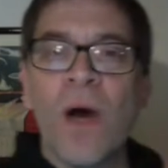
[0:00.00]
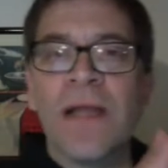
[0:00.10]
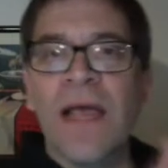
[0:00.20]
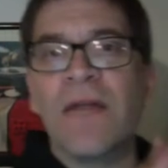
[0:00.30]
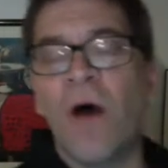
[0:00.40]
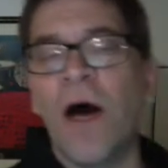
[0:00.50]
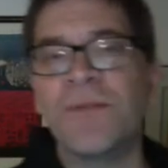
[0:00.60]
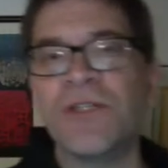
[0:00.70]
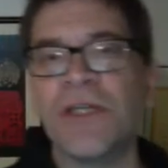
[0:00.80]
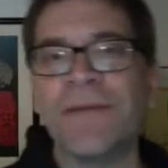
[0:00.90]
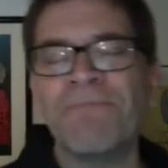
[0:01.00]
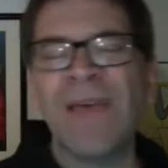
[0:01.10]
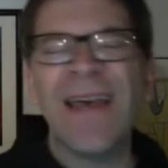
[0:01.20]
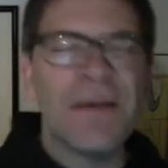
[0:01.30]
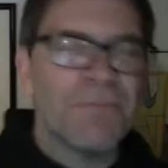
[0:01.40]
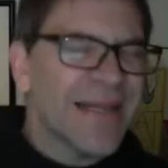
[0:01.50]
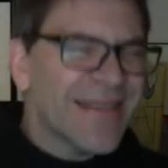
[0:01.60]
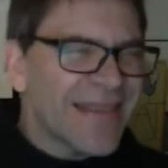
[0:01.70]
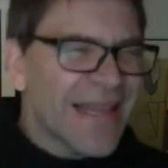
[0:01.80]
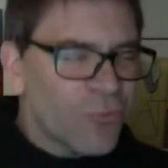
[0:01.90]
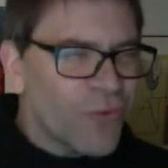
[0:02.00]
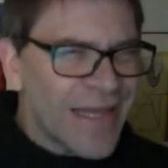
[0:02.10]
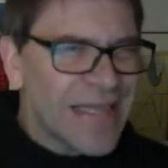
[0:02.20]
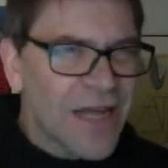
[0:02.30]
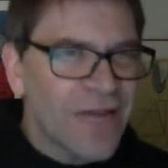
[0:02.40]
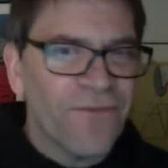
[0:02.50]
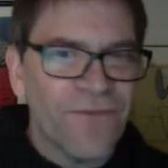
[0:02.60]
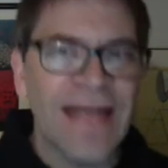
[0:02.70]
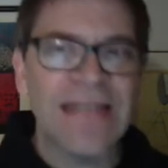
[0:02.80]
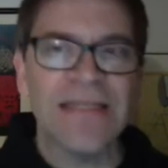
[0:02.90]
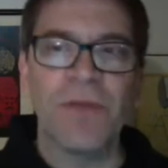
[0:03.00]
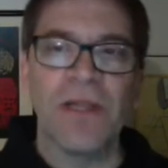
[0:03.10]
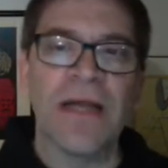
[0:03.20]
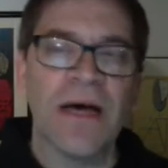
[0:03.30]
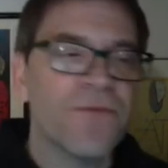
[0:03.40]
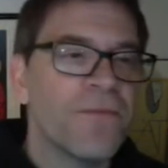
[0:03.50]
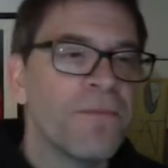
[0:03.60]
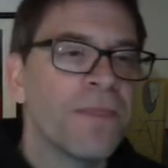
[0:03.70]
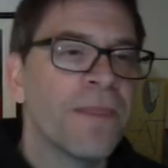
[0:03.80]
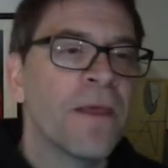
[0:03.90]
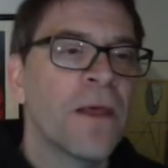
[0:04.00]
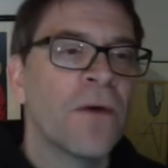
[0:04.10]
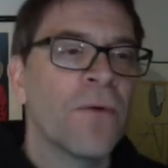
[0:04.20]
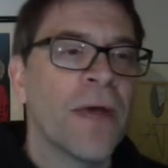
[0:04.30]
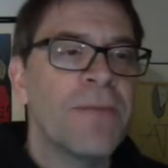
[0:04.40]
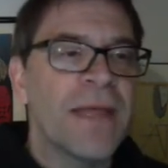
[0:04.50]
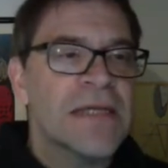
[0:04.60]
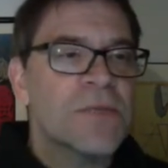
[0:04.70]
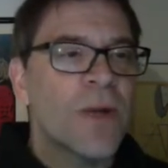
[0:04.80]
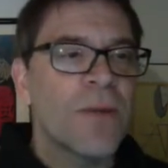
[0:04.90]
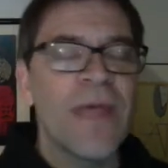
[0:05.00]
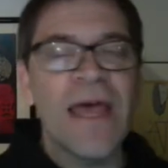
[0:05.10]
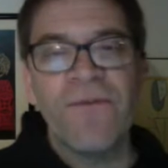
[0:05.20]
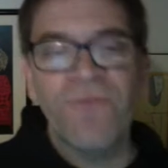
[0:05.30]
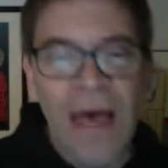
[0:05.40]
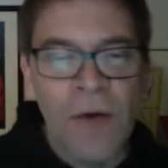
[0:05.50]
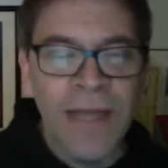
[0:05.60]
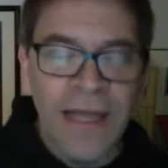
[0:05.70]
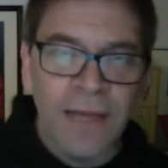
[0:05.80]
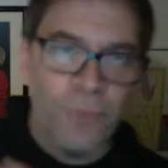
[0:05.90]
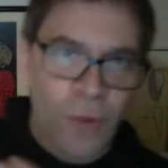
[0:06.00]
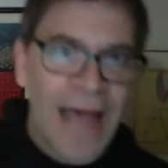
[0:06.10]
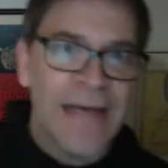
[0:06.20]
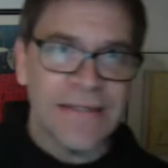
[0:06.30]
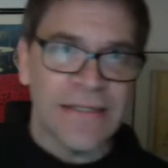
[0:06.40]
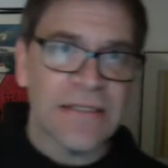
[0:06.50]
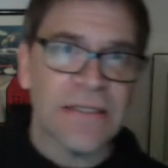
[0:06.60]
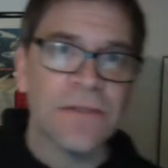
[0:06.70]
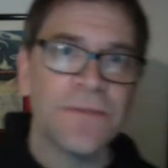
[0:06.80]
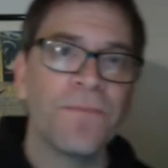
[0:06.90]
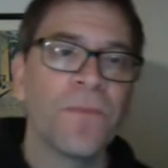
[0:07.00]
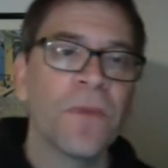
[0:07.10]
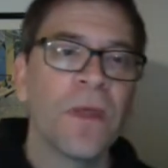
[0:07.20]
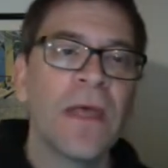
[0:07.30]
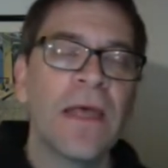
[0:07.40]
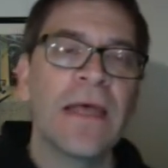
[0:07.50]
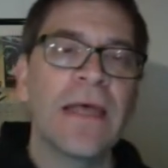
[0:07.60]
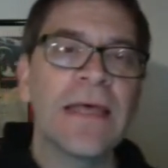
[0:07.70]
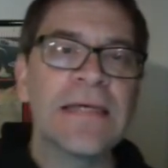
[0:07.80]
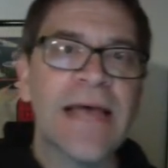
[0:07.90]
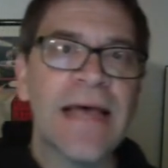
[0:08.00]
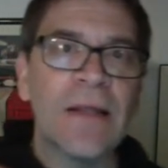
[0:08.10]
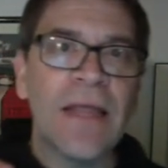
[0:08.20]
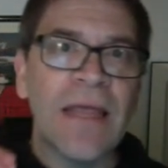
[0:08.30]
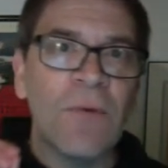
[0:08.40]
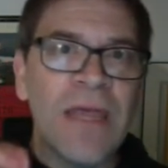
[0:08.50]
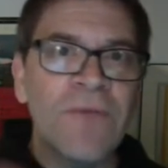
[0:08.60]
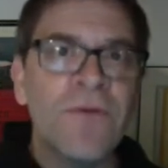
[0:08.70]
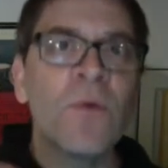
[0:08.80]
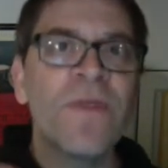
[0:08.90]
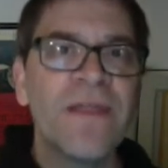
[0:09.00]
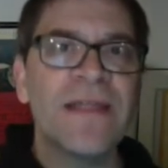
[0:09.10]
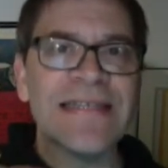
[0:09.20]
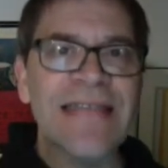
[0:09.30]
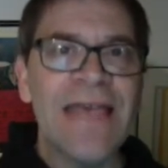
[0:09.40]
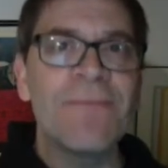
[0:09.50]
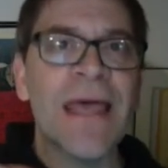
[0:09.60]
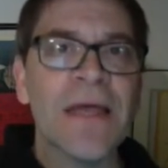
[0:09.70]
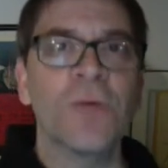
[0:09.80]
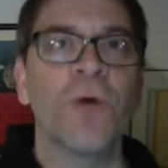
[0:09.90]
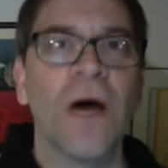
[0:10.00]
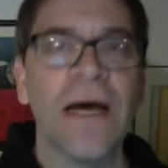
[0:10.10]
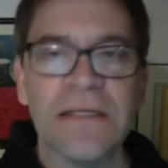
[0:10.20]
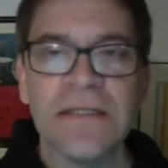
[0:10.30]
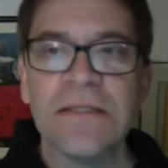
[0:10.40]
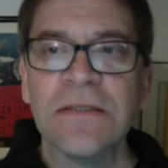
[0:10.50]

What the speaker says: kind of option. But that really is not flexible enough, right? Because what we have found in practice is that even within the same enterprise,